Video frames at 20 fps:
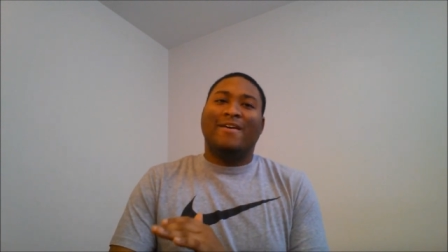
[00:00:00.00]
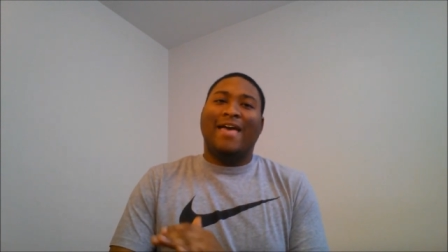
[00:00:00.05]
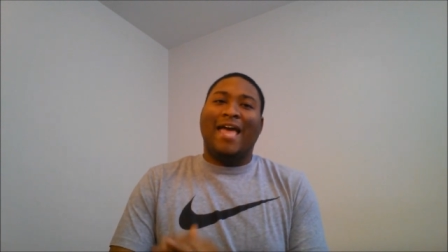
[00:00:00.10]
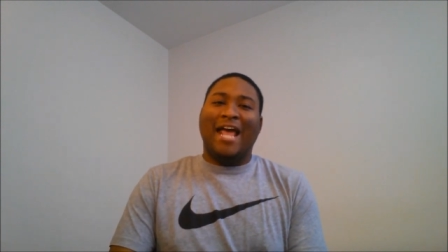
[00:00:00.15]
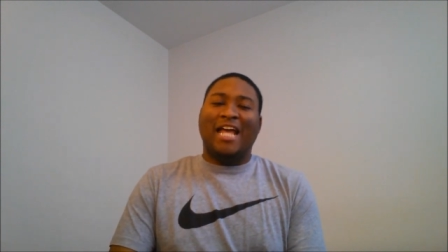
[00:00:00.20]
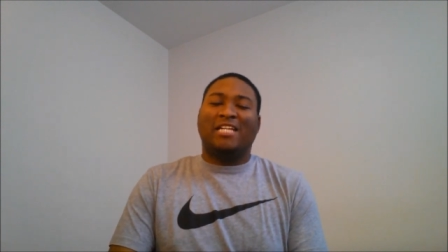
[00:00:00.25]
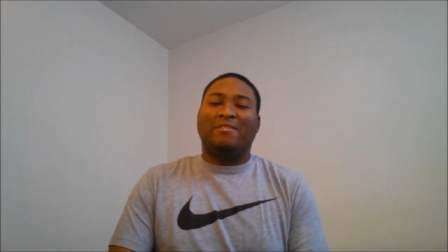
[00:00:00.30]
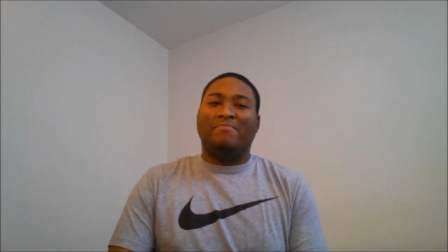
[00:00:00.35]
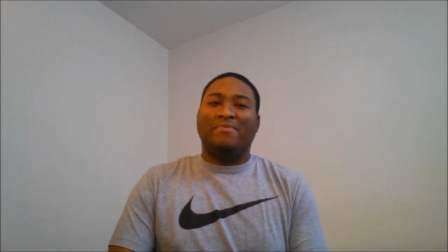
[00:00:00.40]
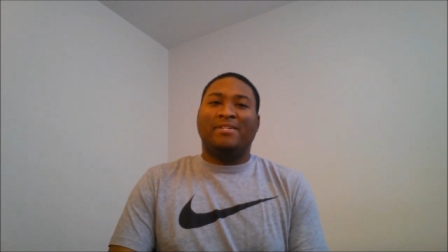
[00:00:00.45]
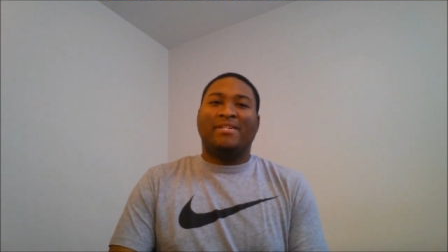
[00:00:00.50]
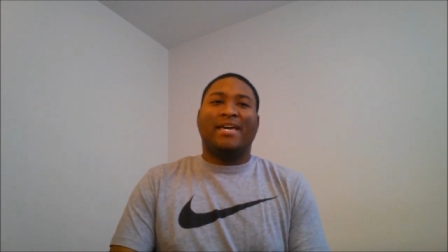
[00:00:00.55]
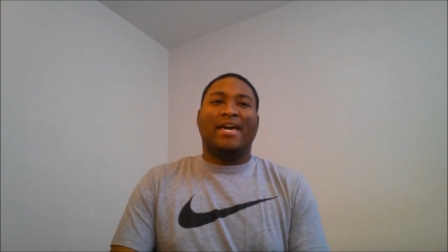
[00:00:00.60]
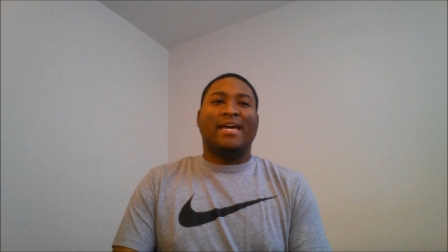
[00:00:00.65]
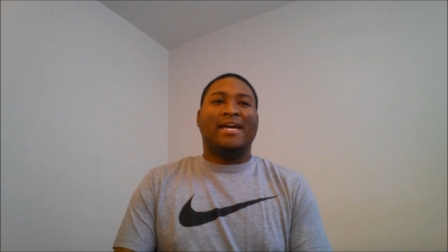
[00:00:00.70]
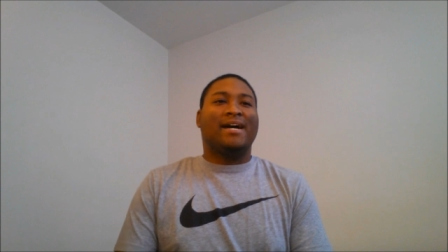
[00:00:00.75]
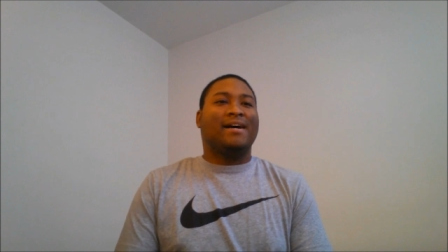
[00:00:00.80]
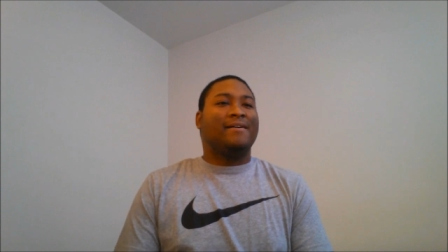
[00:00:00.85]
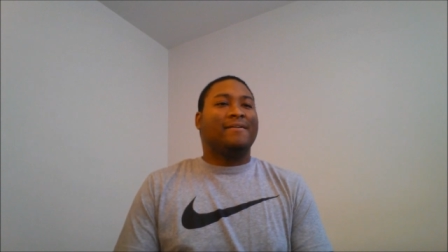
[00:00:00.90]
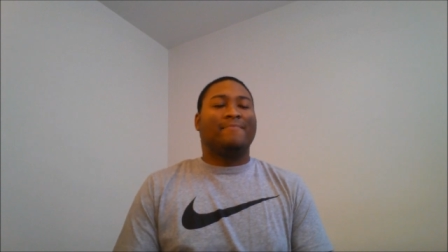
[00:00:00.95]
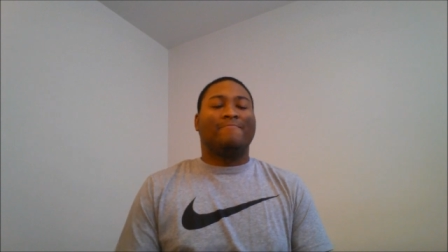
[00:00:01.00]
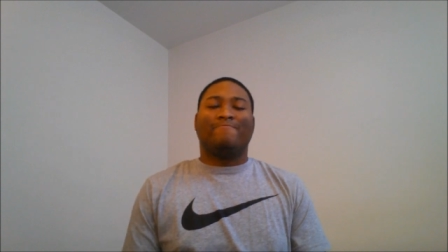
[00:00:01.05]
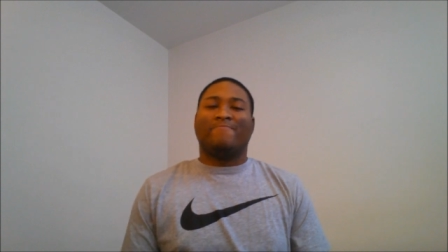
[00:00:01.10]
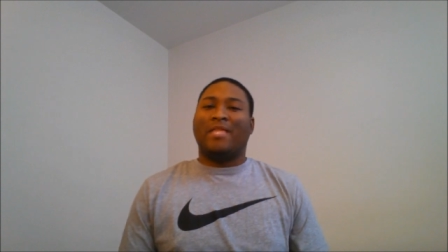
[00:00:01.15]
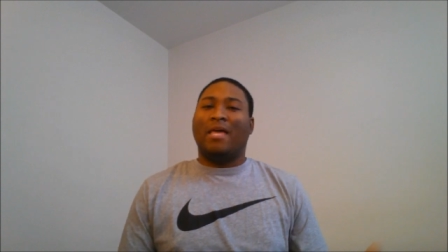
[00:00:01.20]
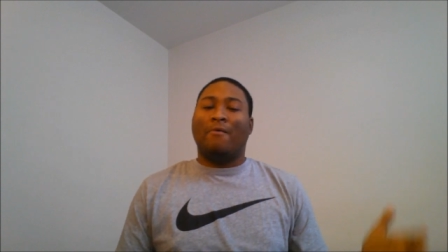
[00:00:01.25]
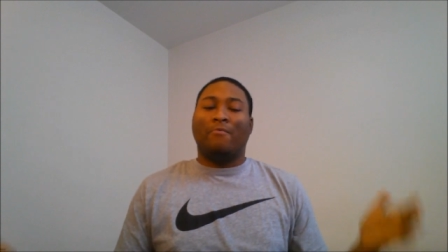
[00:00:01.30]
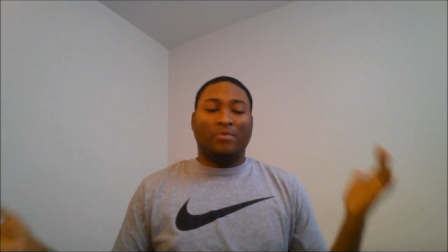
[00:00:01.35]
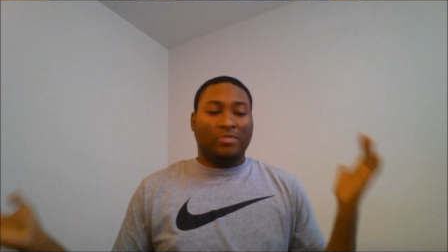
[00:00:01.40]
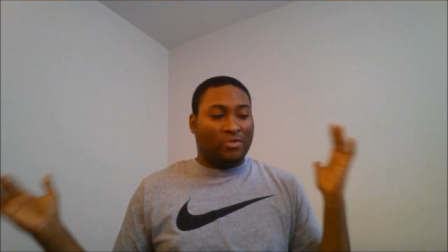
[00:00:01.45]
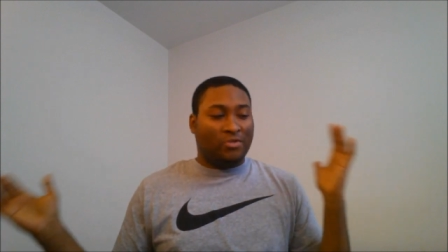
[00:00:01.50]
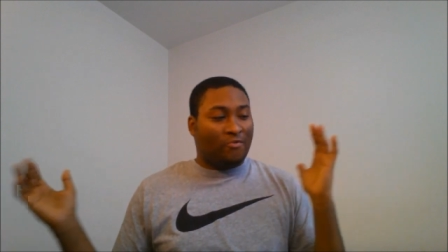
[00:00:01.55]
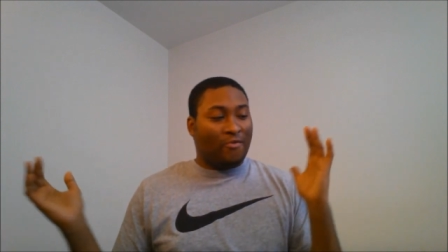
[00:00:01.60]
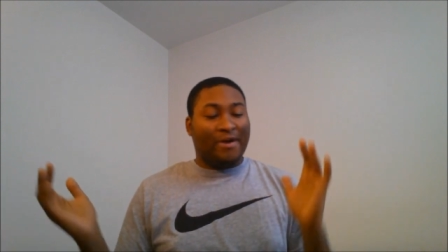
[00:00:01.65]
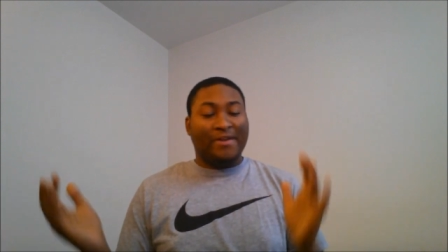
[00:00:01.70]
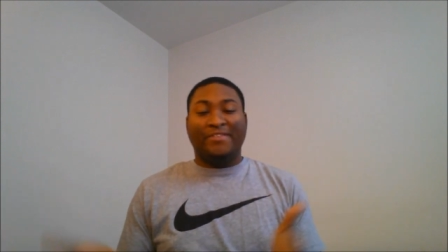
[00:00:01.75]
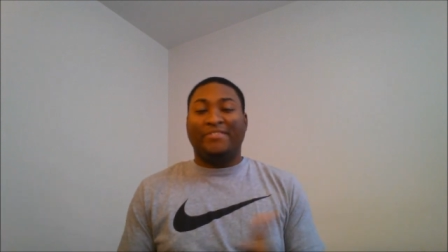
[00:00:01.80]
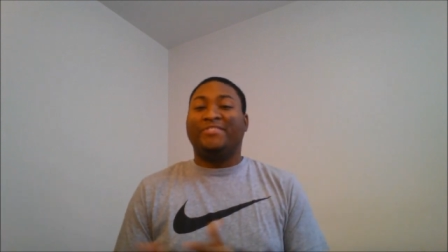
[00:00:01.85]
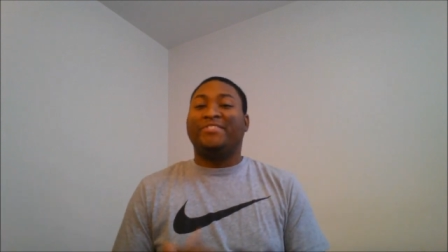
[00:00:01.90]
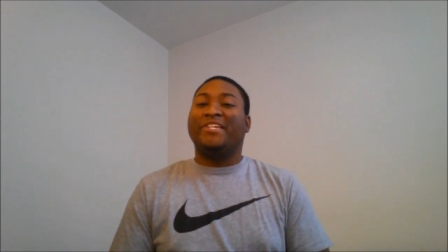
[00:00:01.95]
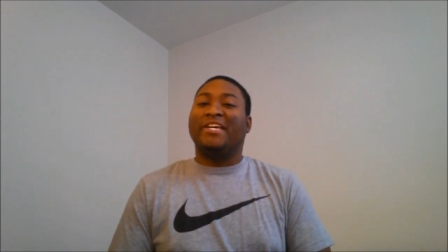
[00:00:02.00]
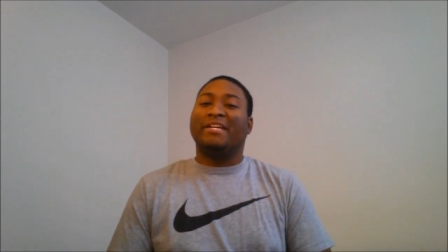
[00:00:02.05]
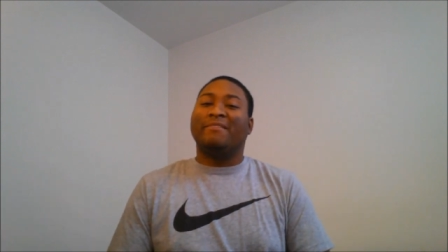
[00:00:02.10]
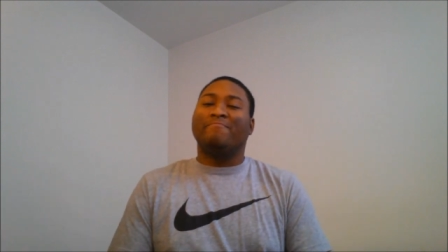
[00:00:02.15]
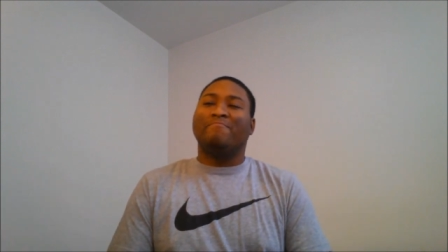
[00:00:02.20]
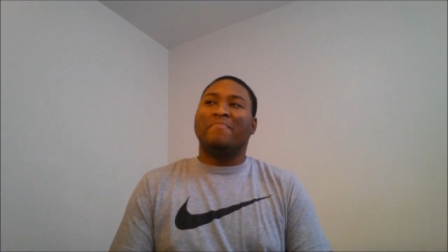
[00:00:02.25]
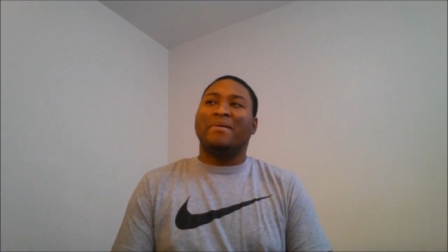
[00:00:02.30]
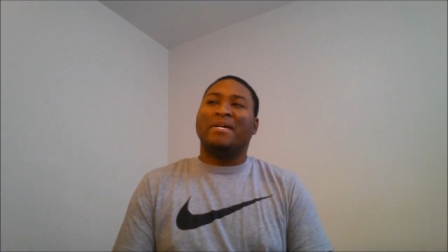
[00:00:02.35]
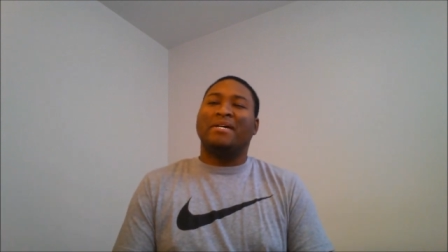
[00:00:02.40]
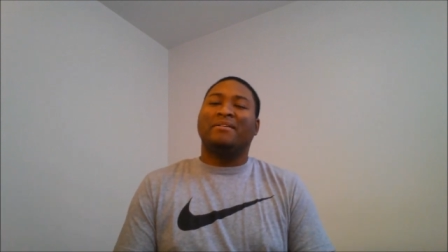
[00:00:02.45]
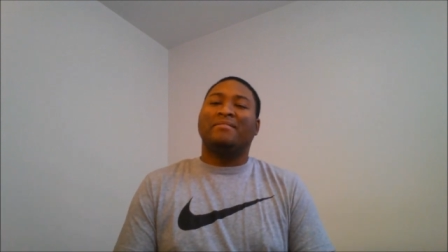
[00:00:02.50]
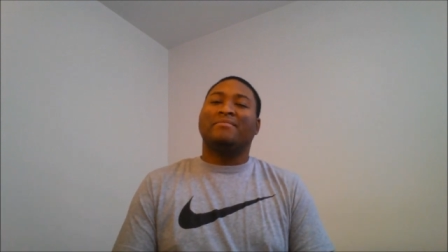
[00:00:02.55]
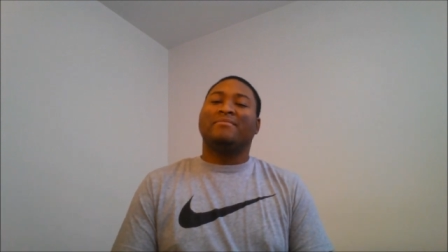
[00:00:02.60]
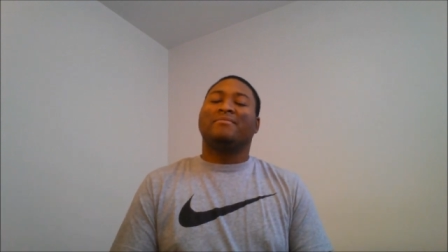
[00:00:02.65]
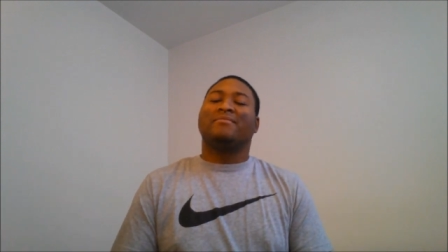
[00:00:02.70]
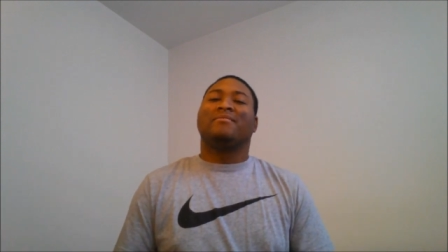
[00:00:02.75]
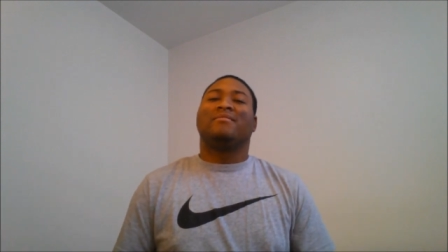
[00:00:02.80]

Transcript: H B K. That was great shit, man.